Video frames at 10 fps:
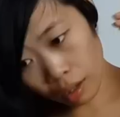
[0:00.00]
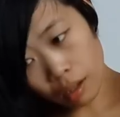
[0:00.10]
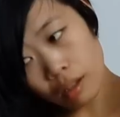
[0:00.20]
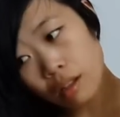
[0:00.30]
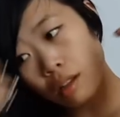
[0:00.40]

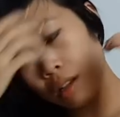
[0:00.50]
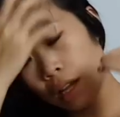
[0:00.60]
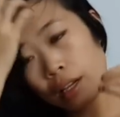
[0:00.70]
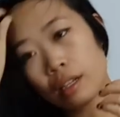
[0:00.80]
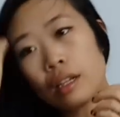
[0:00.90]
the
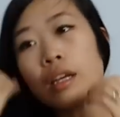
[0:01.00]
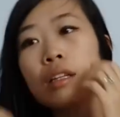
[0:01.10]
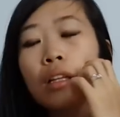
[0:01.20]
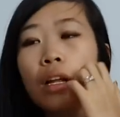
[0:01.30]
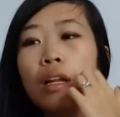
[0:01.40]

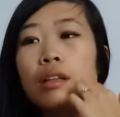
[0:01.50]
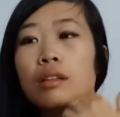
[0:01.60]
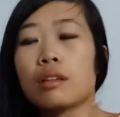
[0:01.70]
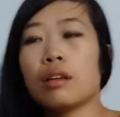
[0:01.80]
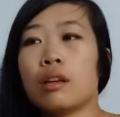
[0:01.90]
lady
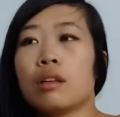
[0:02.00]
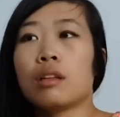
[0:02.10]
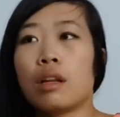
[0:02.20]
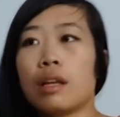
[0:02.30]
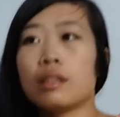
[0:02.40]

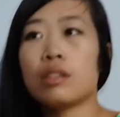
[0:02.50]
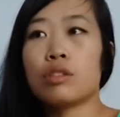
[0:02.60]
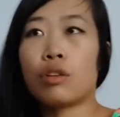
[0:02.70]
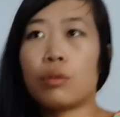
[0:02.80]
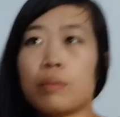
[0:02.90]

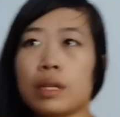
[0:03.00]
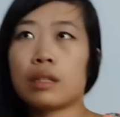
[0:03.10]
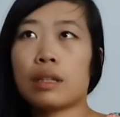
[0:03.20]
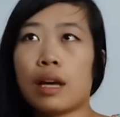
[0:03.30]
told me